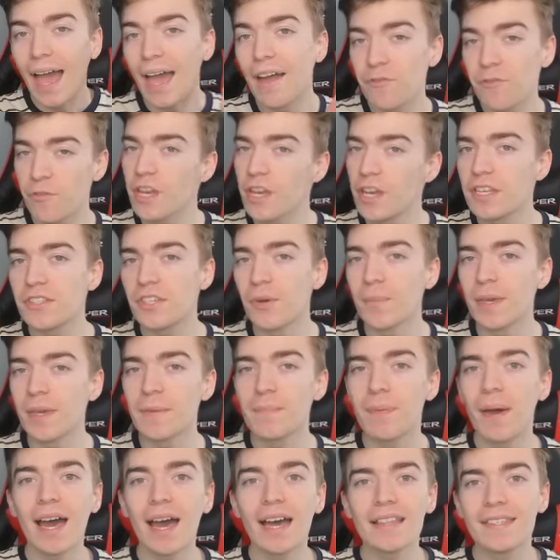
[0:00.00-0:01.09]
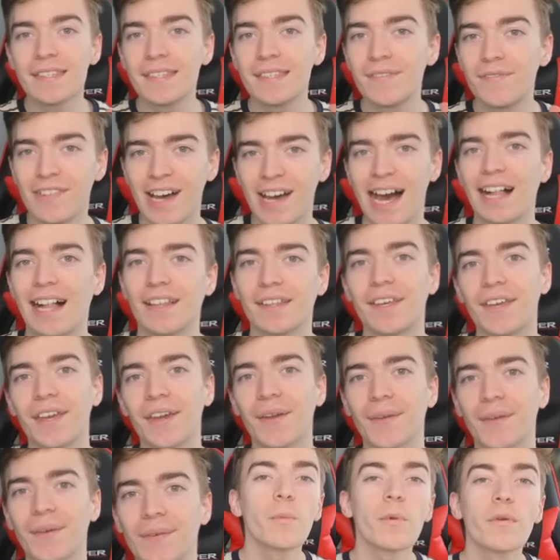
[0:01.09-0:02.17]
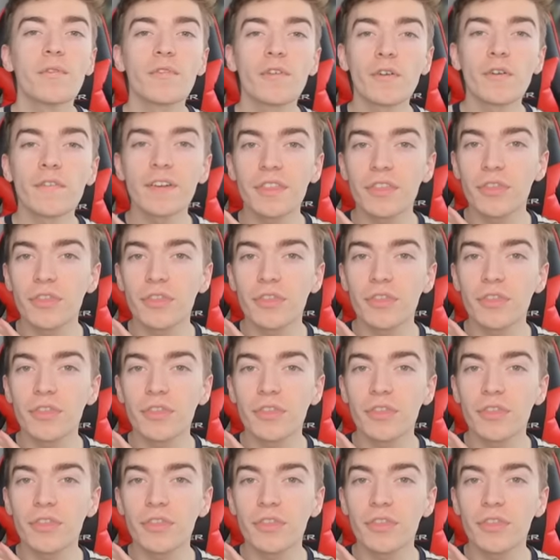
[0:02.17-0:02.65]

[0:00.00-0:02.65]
Every Adopt Me pet's value. With over